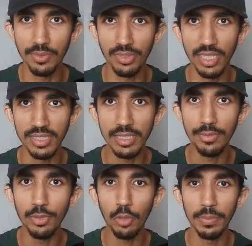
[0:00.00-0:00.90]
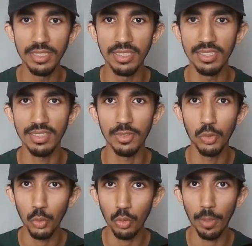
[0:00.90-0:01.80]
that give your business a
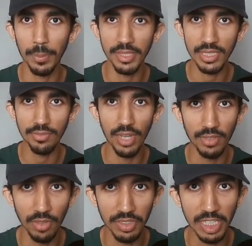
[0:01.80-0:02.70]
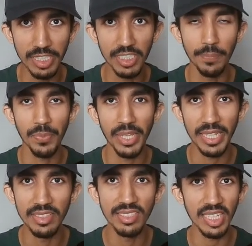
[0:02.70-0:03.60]
true competitive advantage
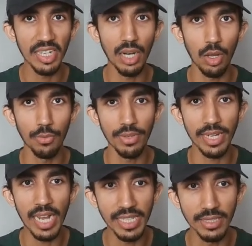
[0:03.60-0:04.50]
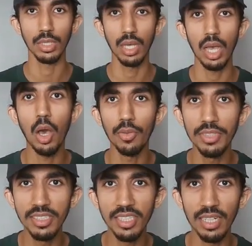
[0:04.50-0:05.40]
in this era of AI. On
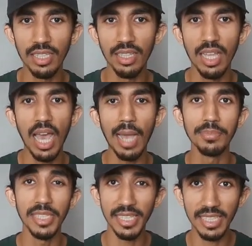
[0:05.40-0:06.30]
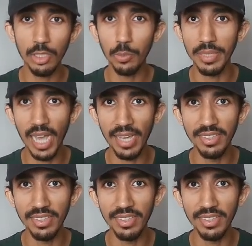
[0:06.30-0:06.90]
this channel, I'm taking you behind the